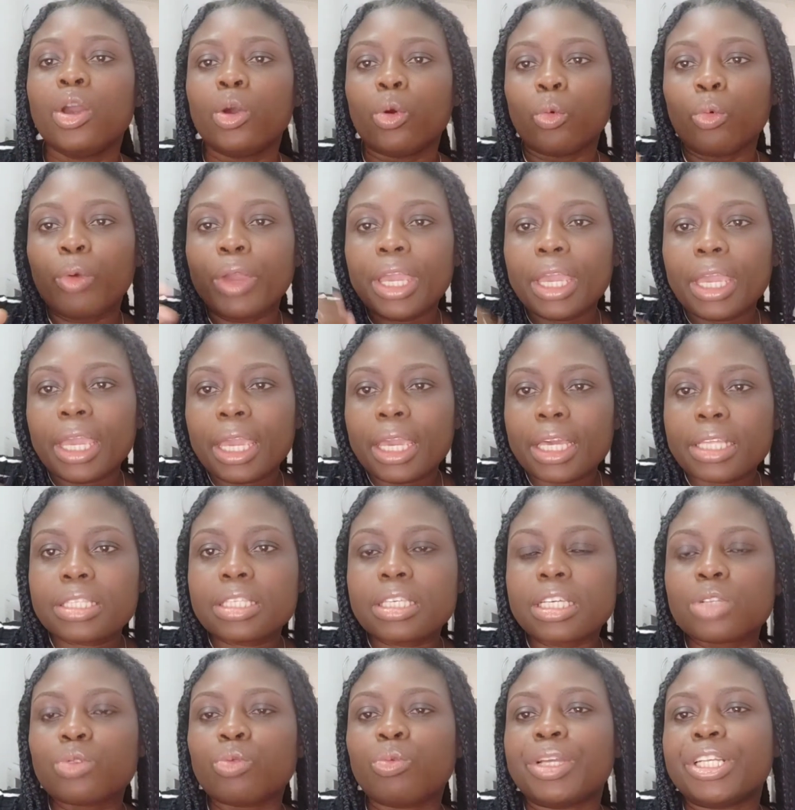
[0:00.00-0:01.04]
We eat
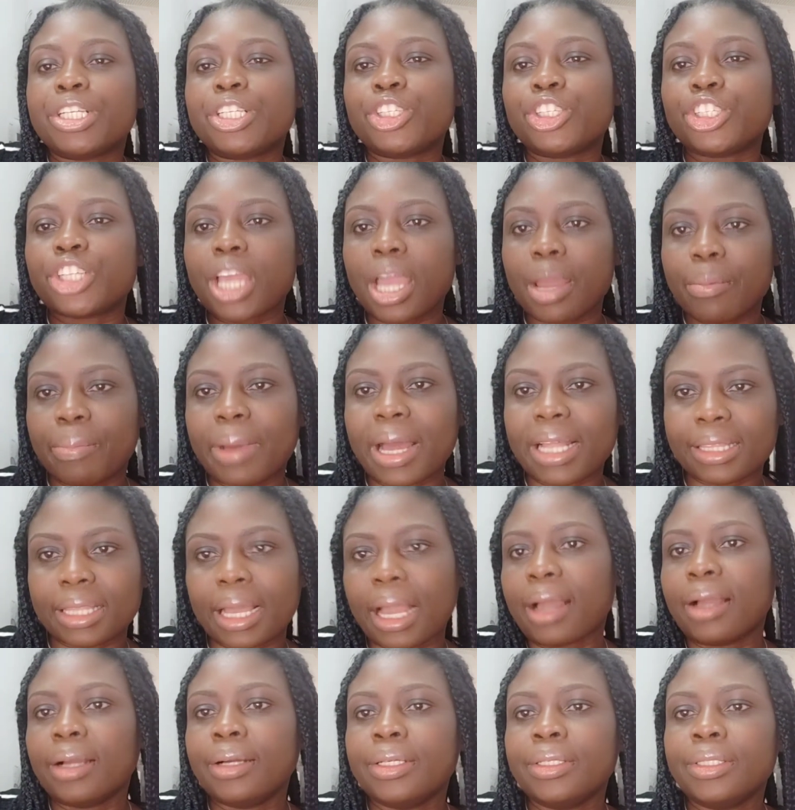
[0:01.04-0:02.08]
it with shea butter.